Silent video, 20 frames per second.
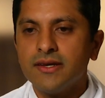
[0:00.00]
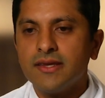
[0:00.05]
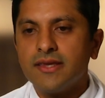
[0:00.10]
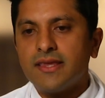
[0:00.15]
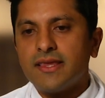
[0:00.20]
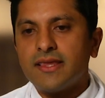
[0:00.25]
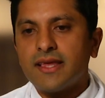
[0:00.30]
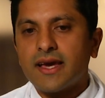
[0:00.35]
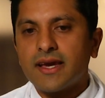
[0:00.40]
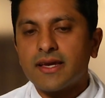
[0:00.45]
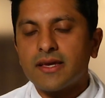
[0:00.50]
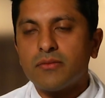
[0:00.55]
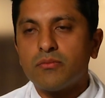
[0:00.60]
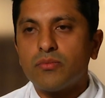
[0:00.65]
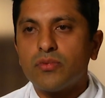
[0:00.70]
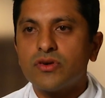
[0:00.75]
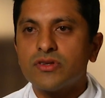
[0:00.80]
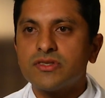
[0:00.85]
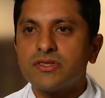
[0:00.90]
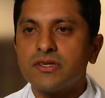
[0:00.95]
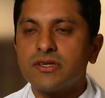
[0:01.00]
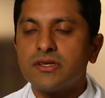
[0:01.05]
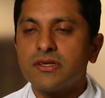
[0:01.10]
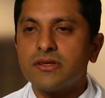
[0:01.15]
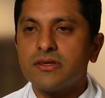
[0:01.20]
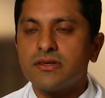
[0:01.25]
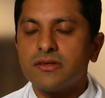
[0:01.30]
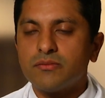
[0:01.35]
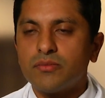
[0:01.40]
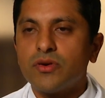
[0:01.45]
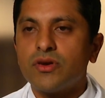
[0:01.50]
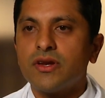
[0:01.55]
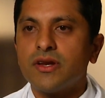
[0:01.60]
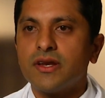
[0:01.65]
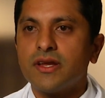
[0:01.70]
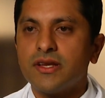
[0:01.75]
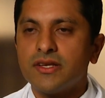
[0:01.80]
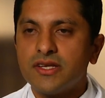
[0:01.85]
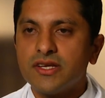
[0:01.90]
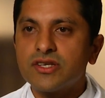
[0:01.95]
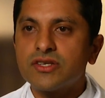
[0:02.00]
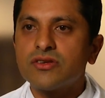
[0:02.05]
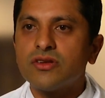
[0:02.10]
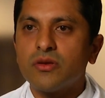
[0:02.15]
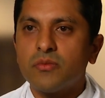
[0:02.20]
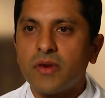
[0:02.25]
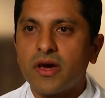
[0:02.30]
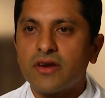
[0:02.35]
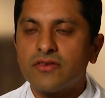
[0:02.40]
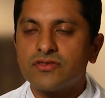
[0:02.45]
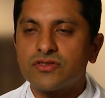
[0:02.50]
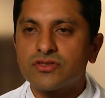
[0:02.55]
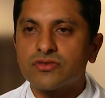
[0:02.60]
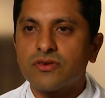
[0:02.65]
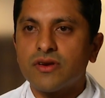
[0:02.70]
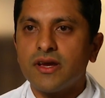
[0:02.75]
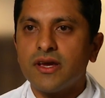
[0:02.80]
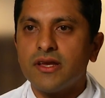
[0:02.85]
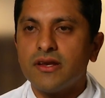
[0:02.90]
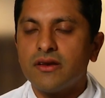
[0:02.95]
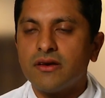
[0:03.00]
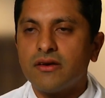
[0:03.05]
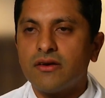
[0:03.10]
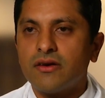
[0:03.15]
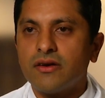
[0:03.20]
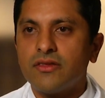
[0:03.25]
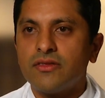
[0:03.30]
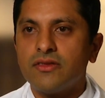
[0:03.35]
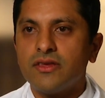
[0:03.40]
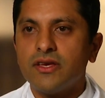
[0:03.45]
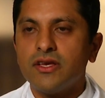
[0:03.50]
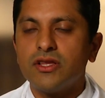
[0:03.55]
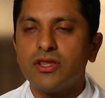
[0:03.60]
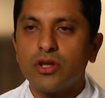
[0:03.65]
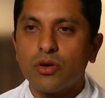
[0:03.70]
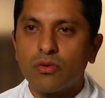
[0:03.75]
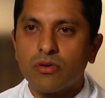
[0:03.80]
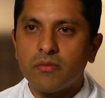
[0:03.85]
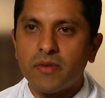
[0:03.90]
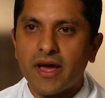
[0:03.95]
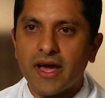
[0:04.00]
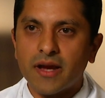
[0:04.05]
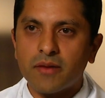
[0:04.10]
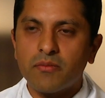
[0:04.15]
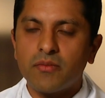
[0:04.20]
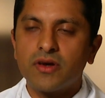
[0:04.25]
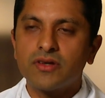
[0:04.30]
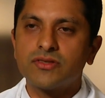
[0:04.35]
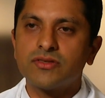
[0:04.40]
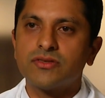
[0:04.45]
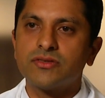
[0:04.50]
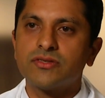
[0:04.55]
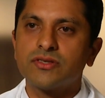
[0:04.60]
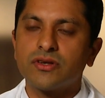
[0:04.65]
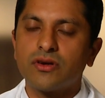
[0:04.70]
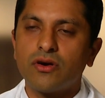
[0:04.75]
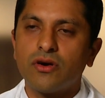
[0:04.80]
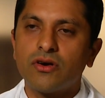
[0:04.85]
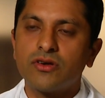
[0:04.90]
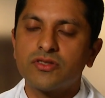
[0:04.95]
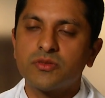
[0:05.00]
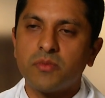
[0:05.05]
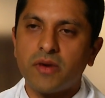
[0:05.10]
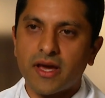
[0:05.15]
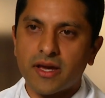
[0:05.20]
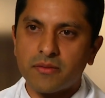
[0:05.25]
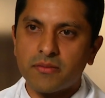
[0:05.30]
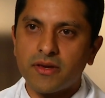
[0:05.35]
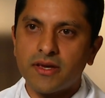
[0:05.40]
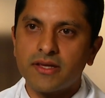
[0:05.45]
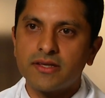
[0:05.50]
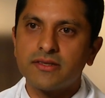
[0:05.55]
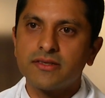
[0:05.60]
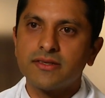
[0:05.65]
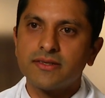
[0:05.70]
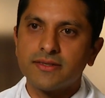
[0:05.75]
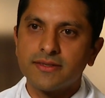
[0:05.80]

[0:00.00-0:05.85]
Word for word: And that can put, put an additional amount of strain on the lower back muscles and cause back pain.